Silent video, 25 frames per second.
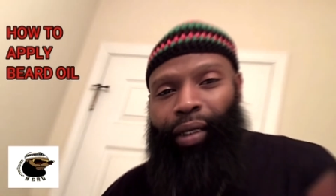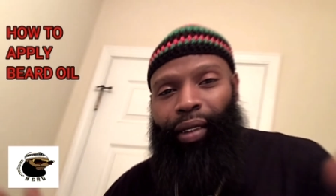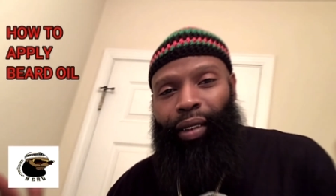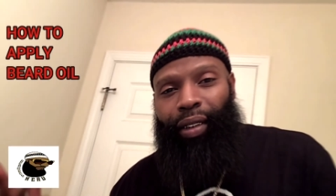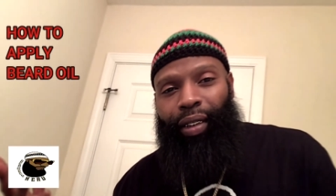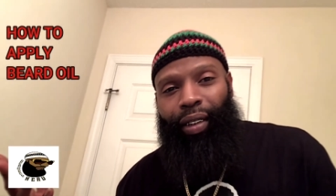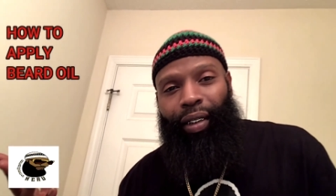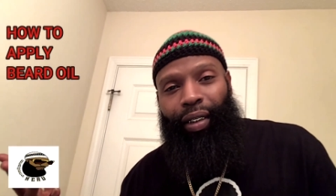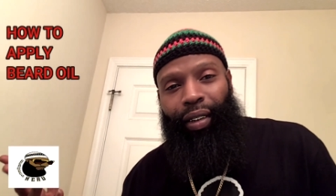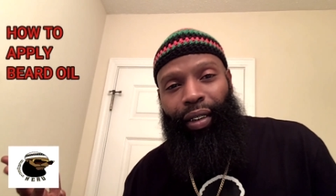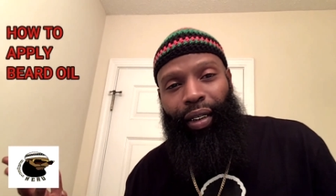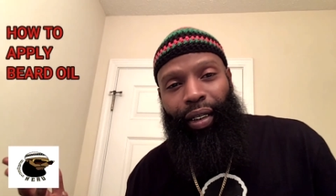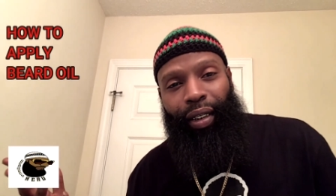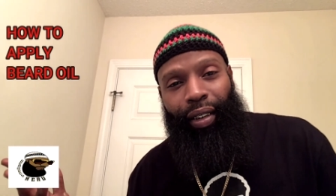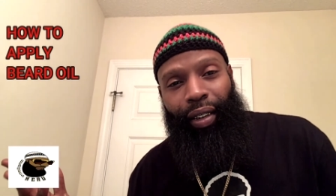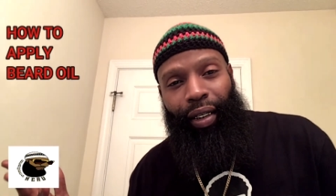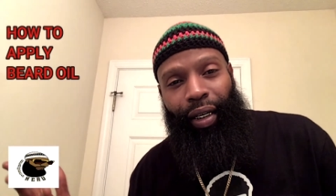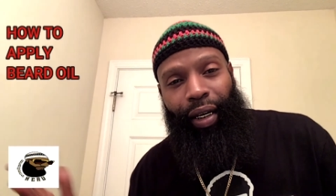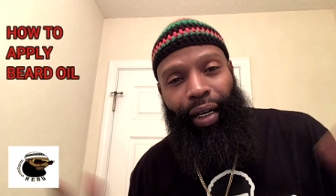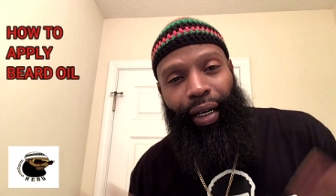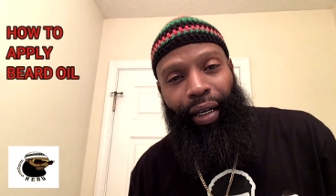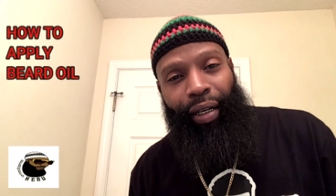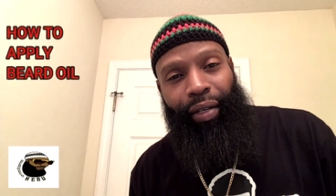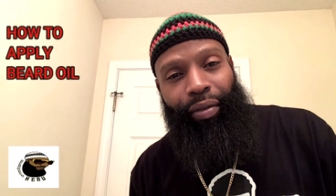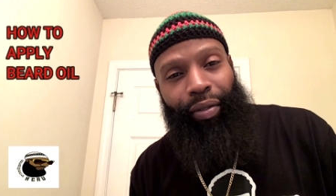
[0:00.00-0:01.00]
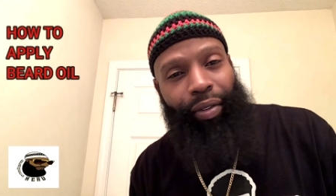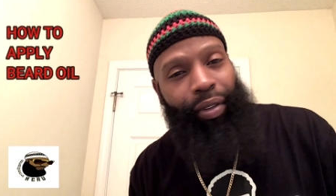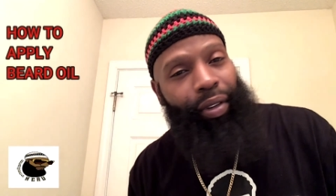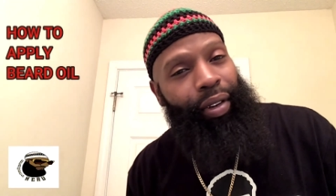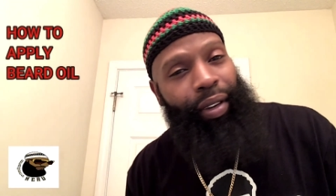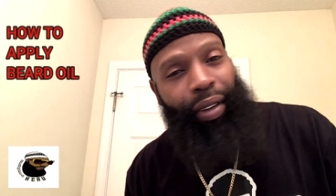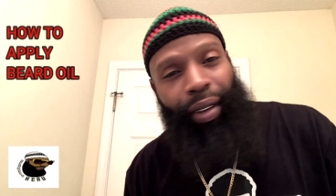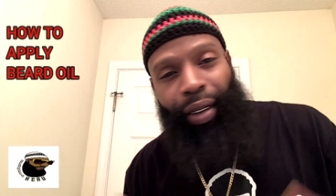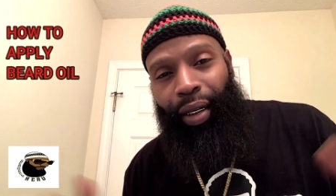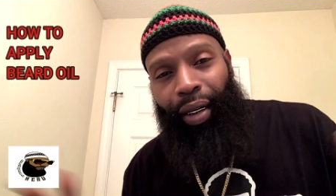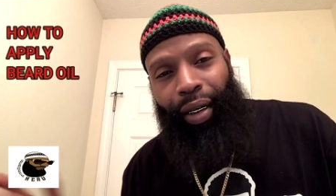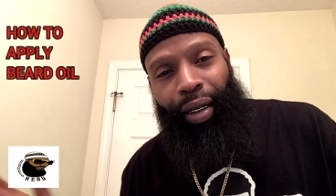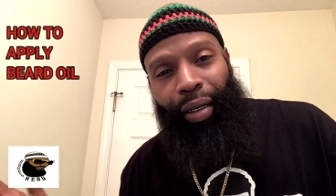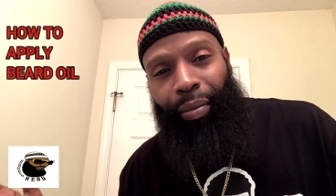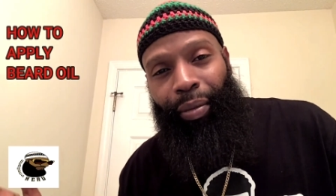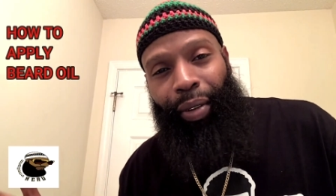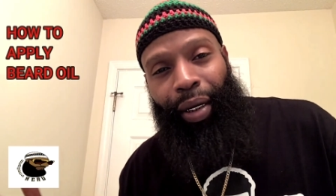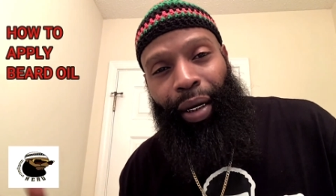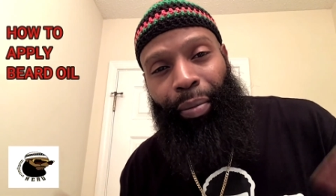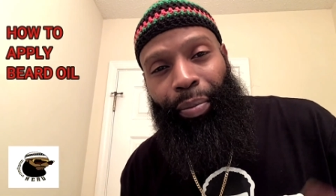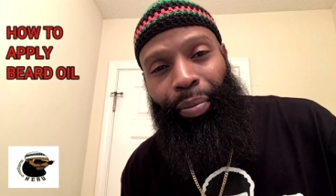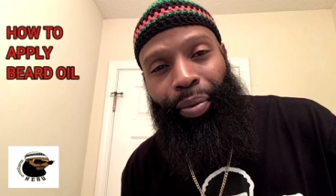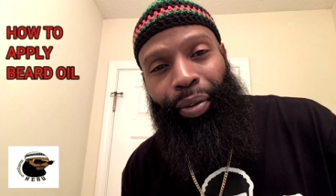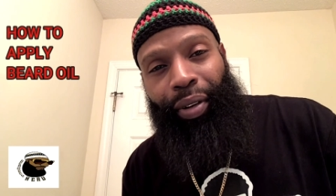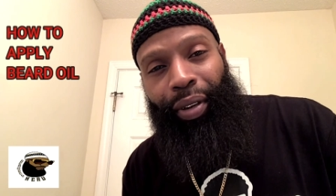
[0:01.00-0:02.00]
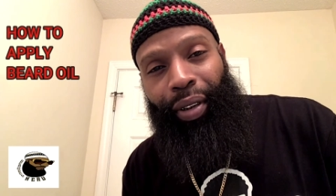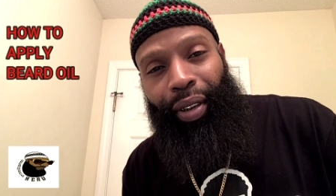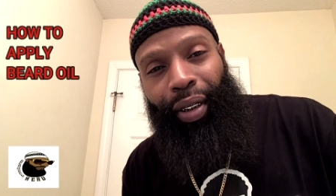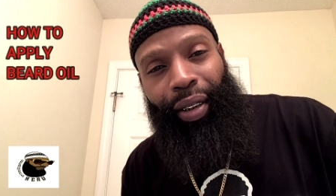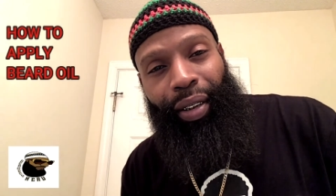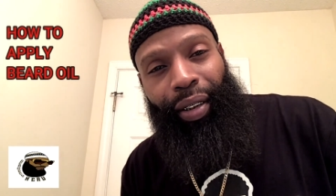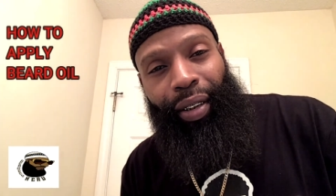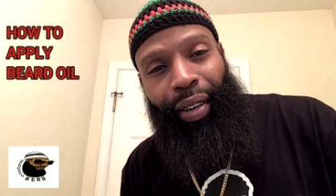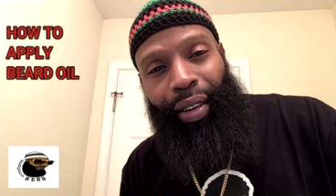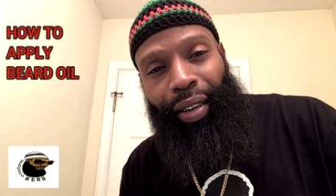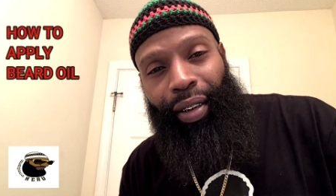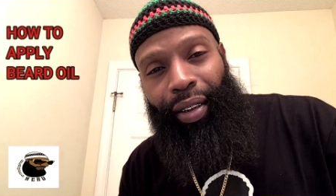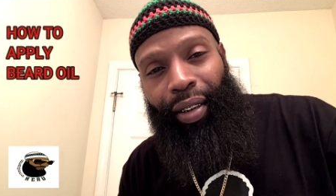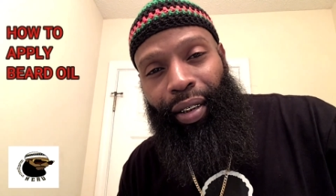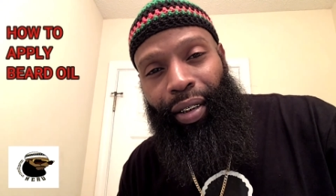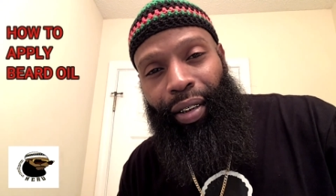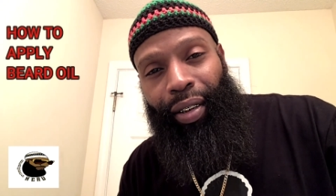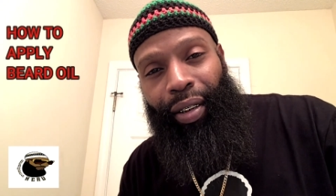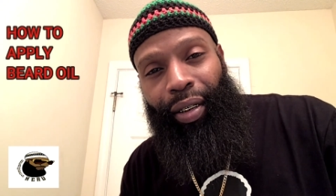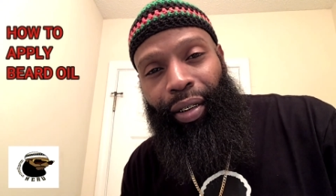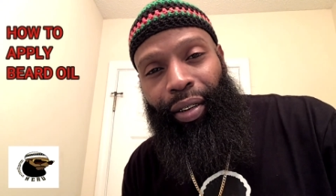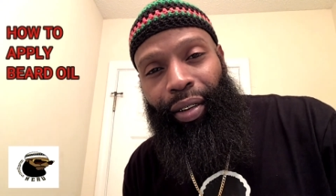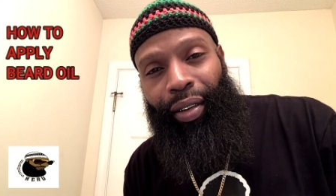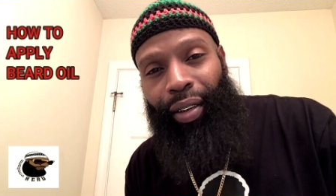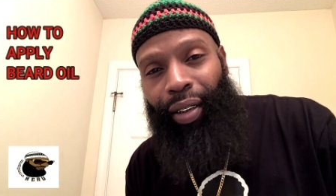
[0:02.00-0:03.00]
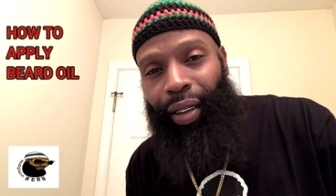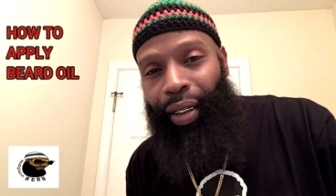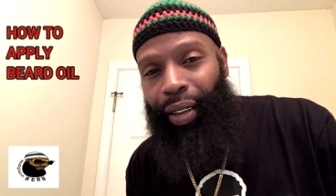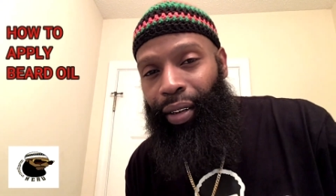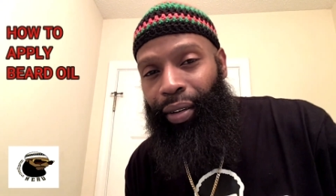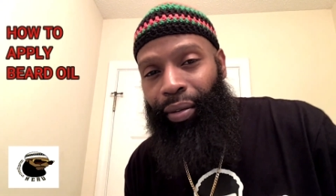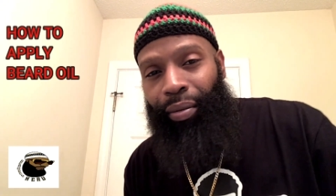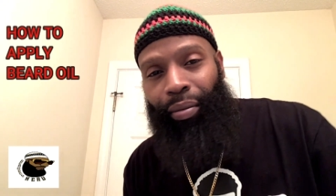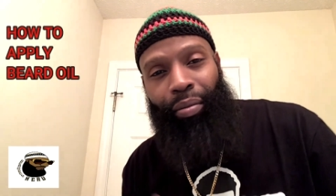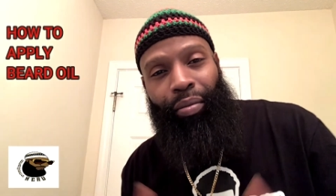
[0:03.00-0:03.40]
and there you have it. I'm not putting nothing else in there today.